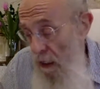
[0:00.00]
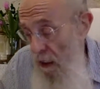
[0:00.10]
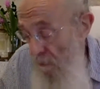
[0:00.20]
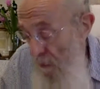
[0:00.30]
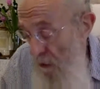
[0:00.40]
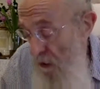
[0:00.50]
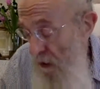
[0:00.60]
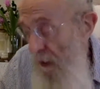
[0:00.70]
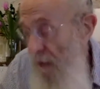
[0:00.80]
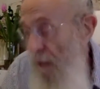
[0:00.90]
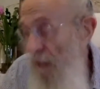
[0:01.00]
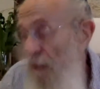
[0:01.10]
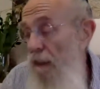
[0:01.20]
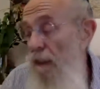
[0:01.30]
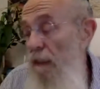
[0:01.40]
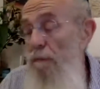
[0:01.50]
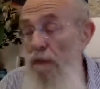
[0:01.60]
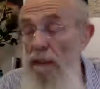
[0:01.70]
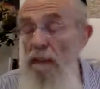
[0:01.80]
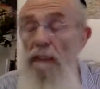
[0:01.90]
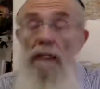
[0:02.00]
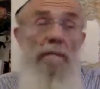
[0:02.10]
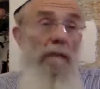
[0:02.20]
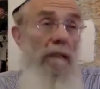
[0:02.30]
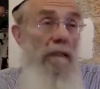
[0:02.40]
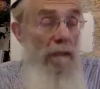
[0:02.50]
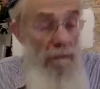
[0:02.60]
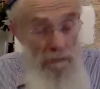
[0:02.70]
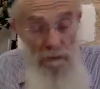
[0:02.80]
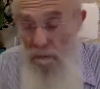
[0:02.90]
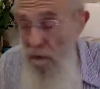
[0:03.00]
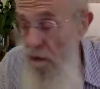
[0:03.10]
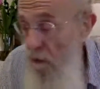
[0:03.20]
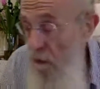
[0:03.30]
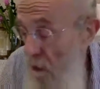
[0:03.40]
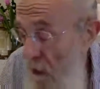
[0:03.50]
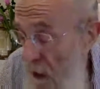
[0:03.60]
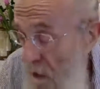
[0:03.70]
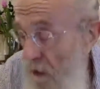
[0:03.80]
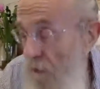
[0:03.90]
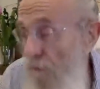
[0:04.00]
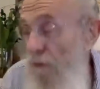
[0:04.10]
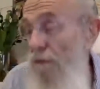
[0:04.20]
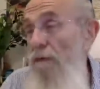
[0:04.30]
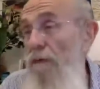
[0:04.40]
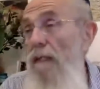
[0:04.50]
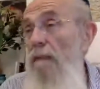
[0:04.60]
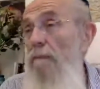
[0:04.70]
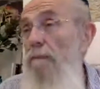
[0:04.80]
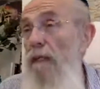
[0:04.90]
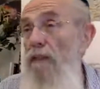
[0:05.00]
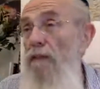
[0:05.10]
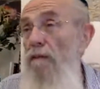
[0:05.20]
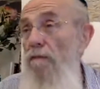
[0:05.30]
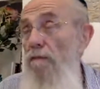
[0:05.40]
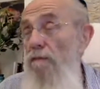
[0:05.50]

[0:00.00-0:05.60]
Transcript: He eventually gets in to see the prince. He comes into the room, and if you've ever had the pleasure of